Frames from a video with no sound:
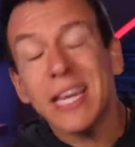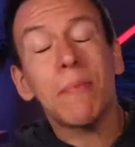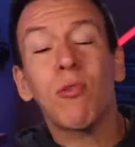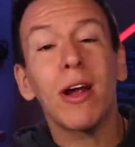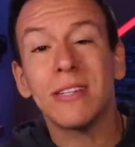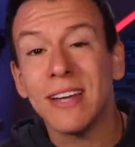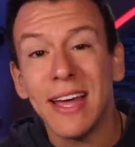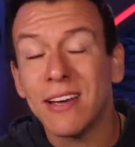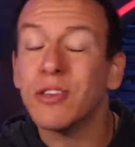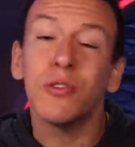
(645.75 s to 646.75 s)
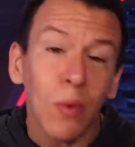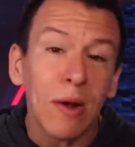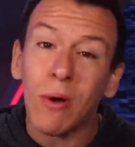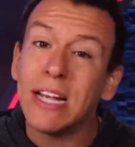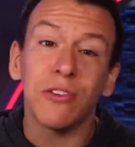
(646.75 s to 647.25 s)
So say a prayer tonight, because those
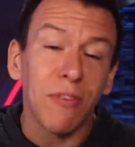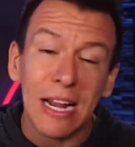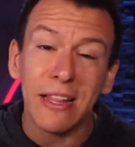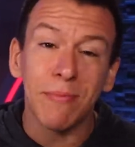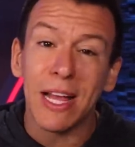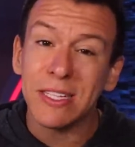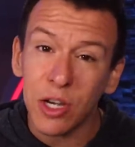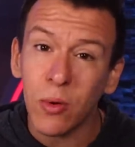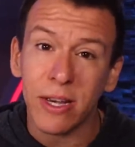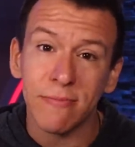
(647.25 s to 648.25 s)
rent rates are finally plateauing.